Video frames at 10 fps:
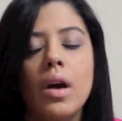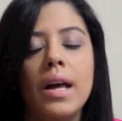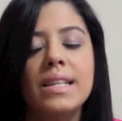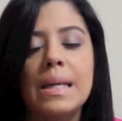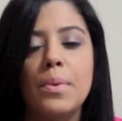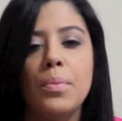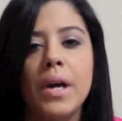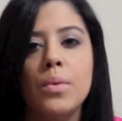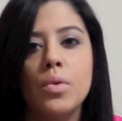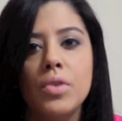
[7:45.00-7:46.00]
any type of
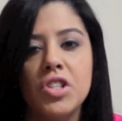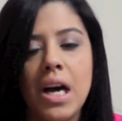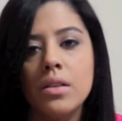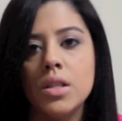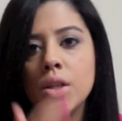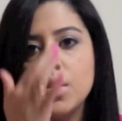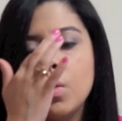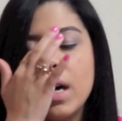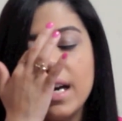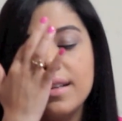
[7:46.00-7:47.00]
brand, will reach out to
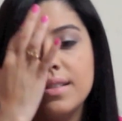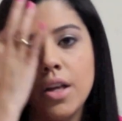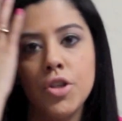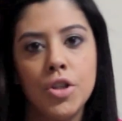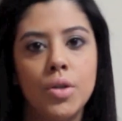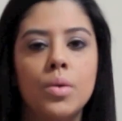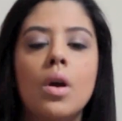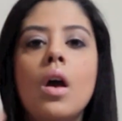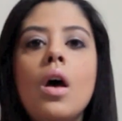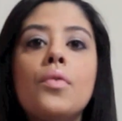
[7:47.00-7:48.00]
you wanting to send you
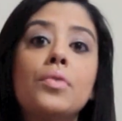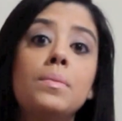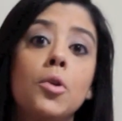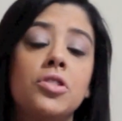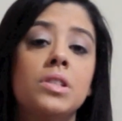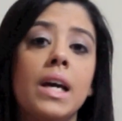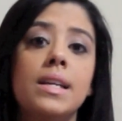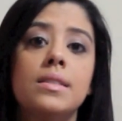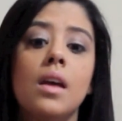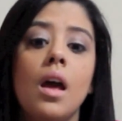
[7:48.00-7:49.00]
free
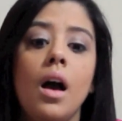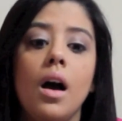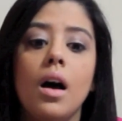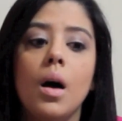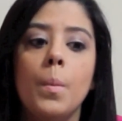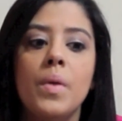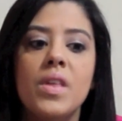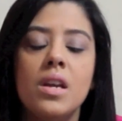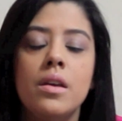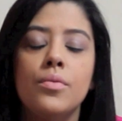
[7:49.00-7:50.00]
merchandise. And
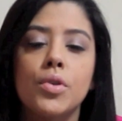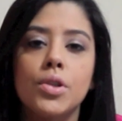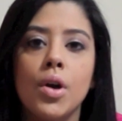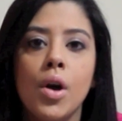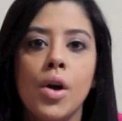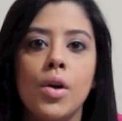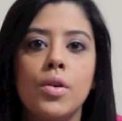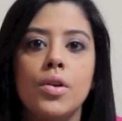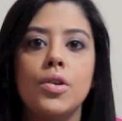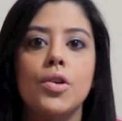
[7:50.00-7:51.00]
then in
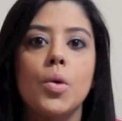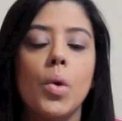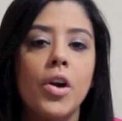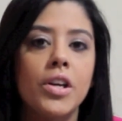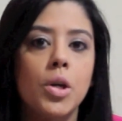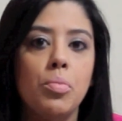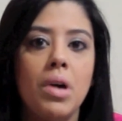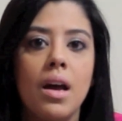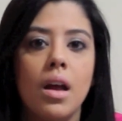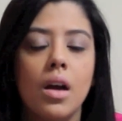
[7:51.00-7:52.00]
return, you know, you're wearing their
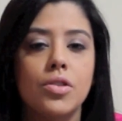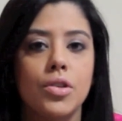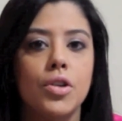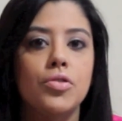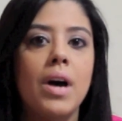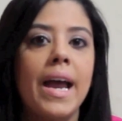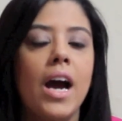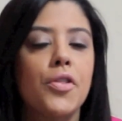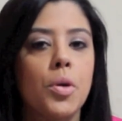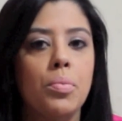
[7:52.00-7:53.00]
products, or you're
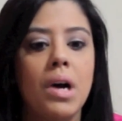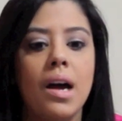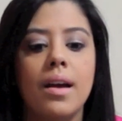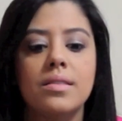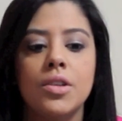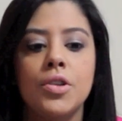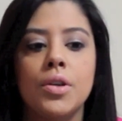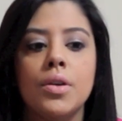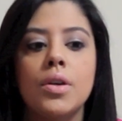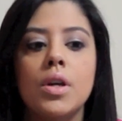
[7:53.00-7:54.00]
trying out their products, and
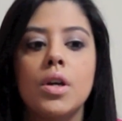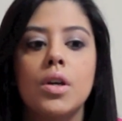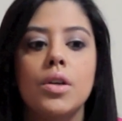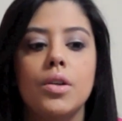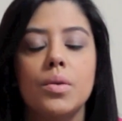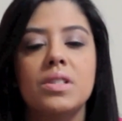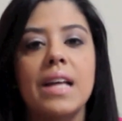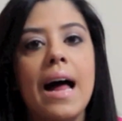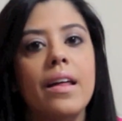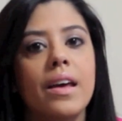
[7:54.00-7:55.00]
you're, you know,
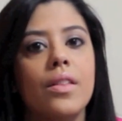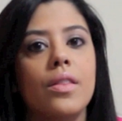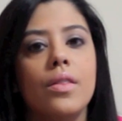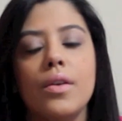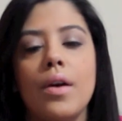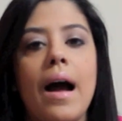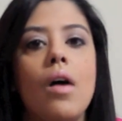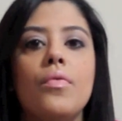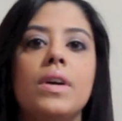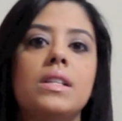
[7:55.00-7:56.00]
styling their
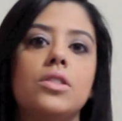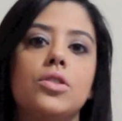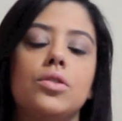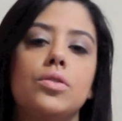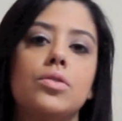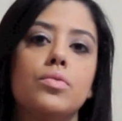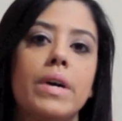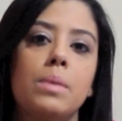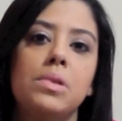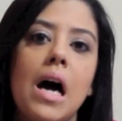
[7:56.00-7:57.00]
outfits to
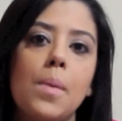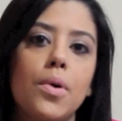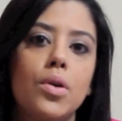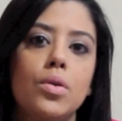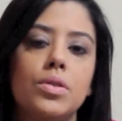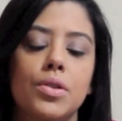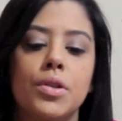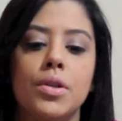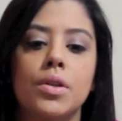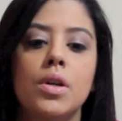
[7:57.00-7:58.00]
write a blog post, or
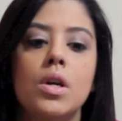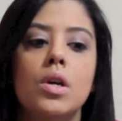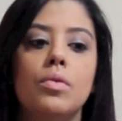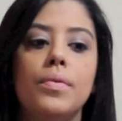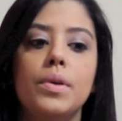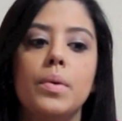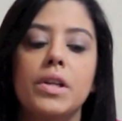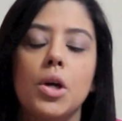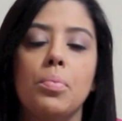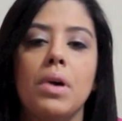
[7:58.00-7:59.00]
you're
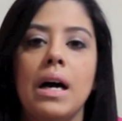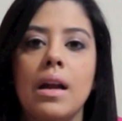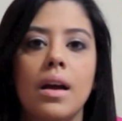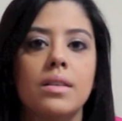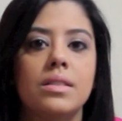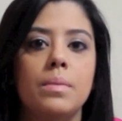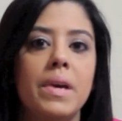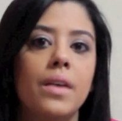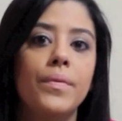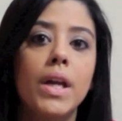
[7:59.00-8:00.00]
reviewing their products to make a